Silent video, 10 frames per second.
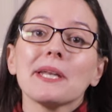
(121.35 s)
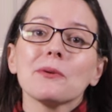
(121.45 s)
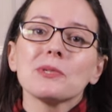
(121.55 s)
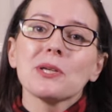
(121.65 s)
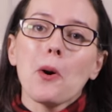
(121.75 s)
But
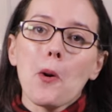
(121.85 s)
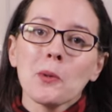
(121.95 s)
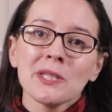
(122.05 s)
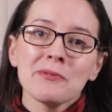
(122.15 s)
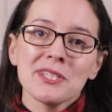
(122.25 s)
it was
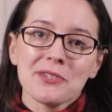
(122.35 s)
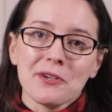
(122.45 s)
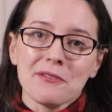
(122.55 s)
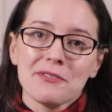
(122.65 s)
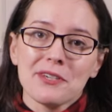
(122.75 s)
only
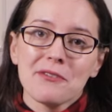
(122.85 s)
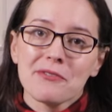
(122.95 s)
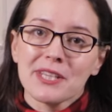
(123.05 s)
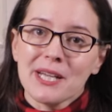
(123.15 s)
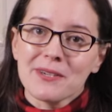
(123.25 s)
reserved
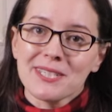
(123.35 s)
for the